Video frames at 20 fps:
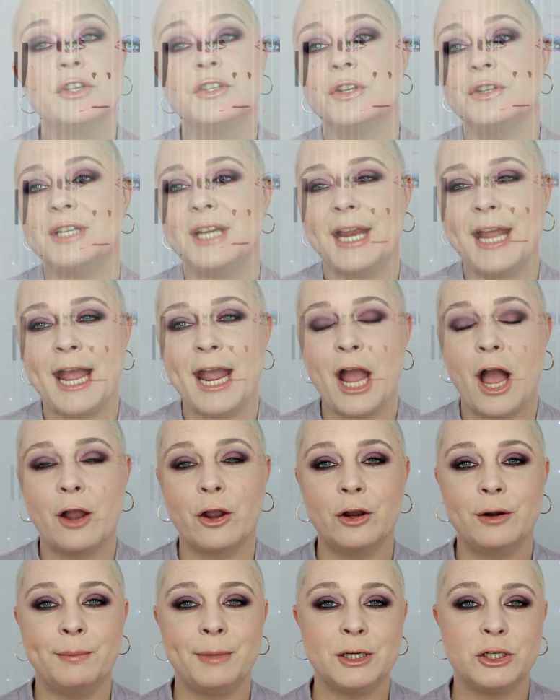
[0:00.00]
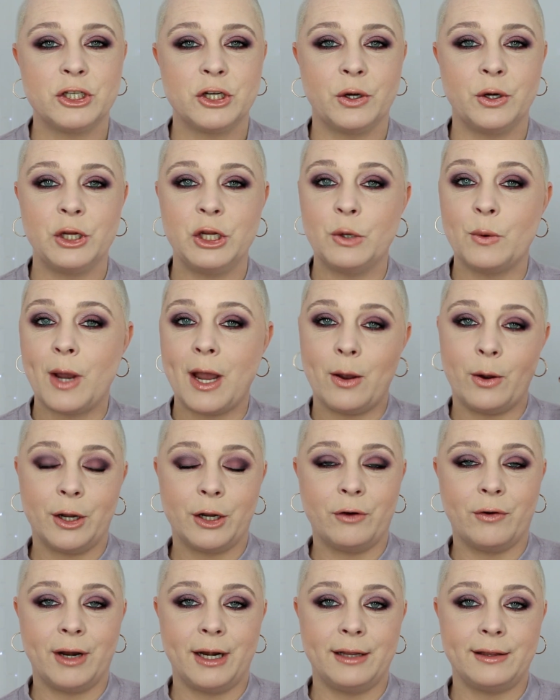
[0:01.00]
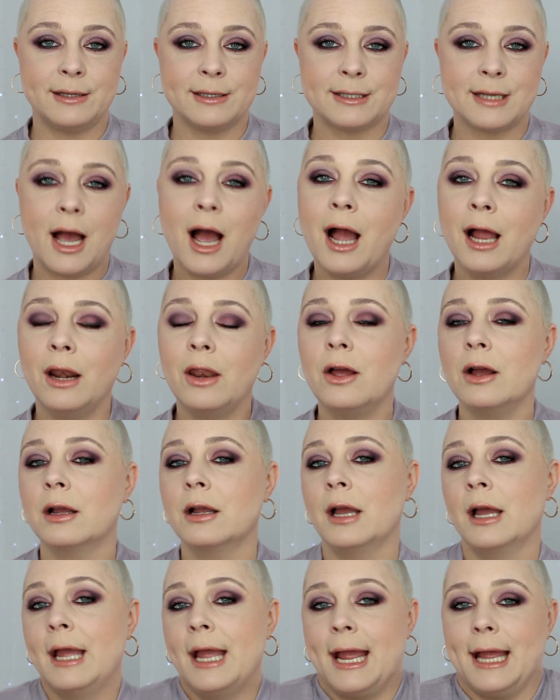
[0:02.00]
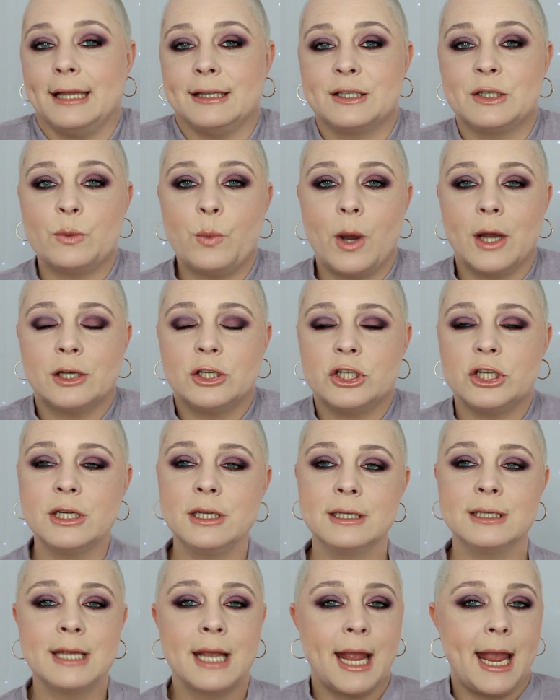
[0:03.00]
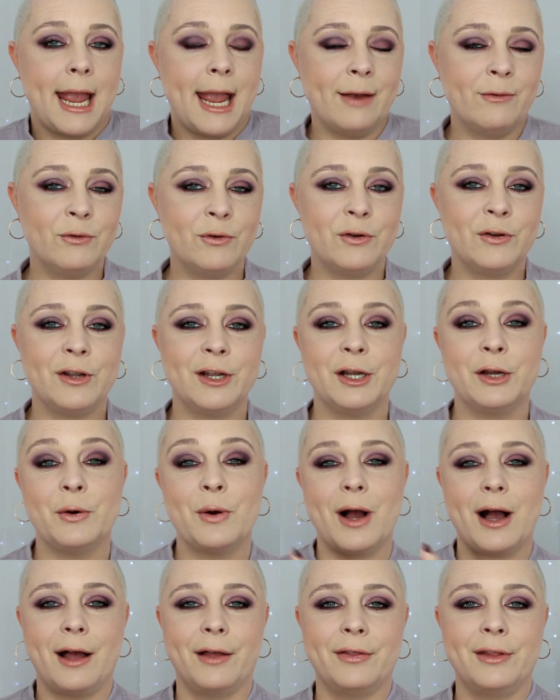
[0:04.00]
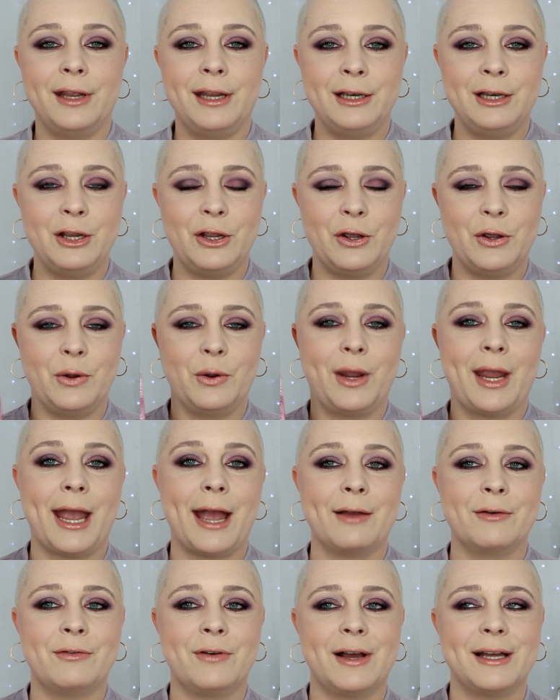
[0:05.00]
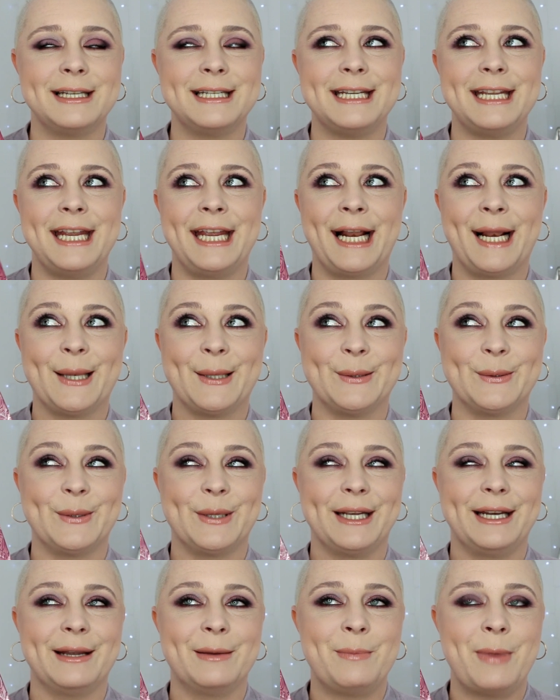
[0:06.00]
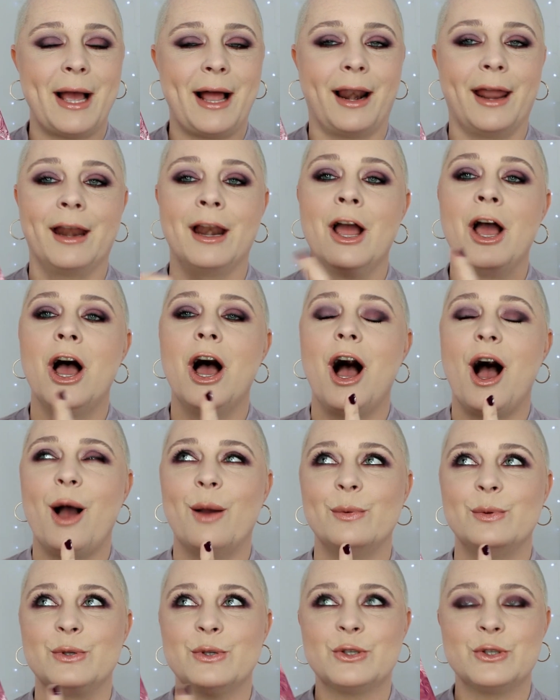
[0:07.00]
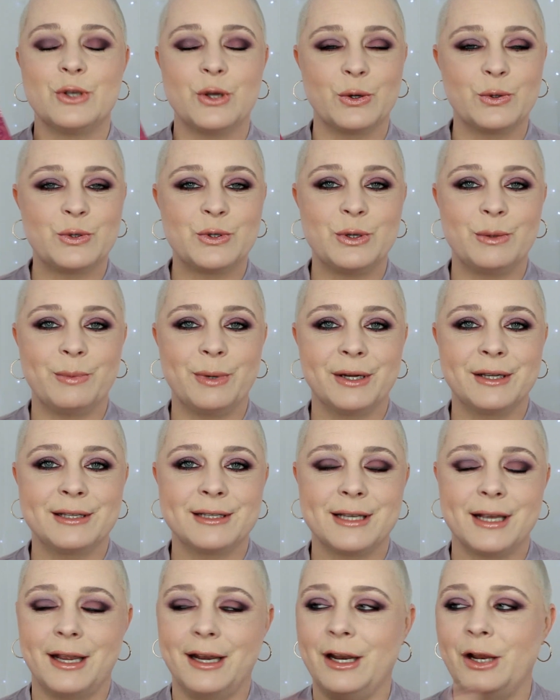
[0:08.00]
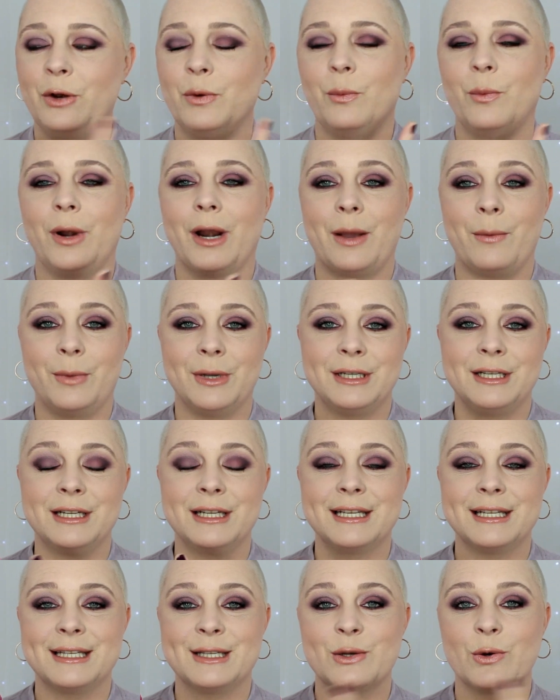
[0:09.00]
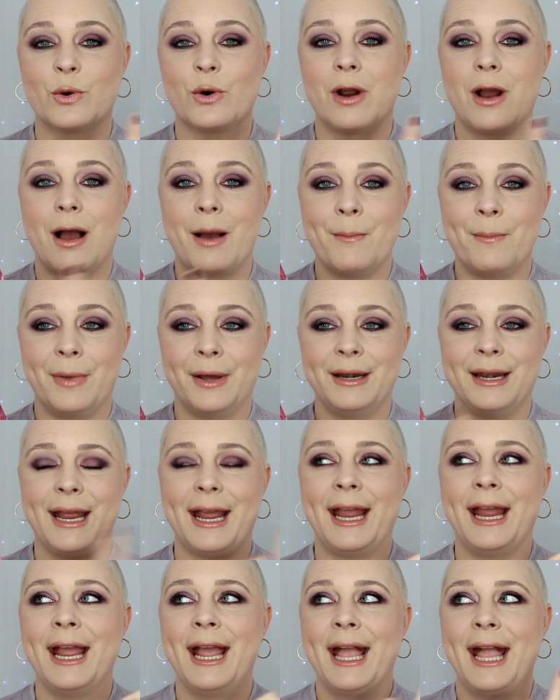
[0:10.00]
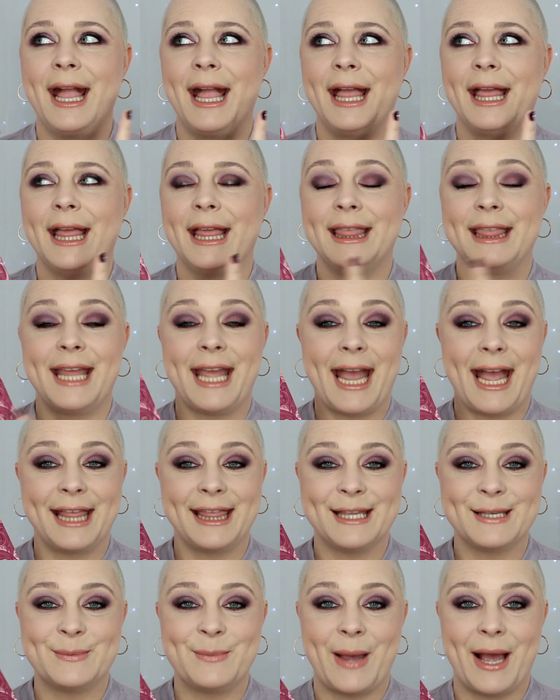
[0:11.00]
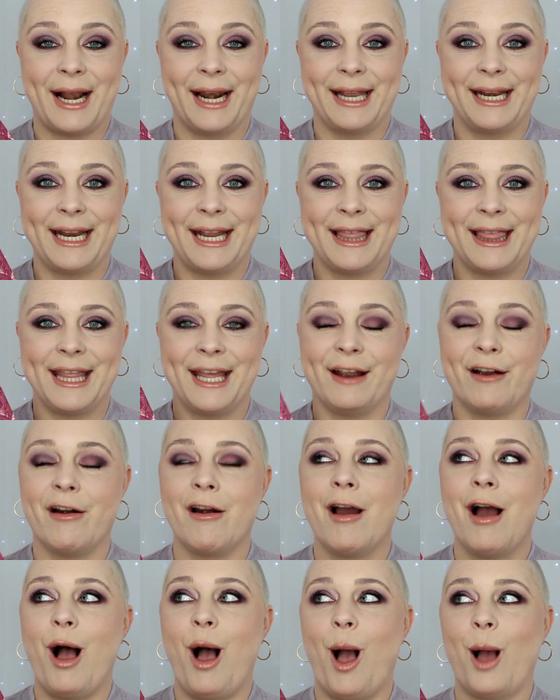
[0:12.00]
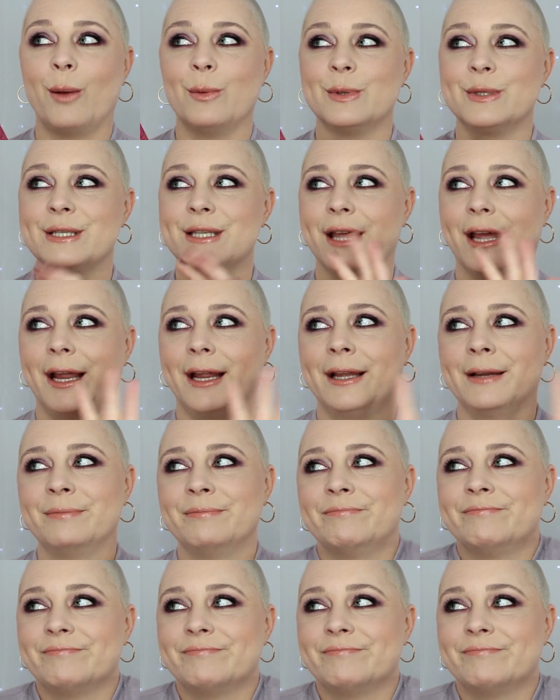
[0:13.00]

So today I'm going to be showing you how I created this eye look and swatches and review on the new Kat Von D Lolita palette. I was so super excited when I went into store on Monday and they had this palette in there. I was like,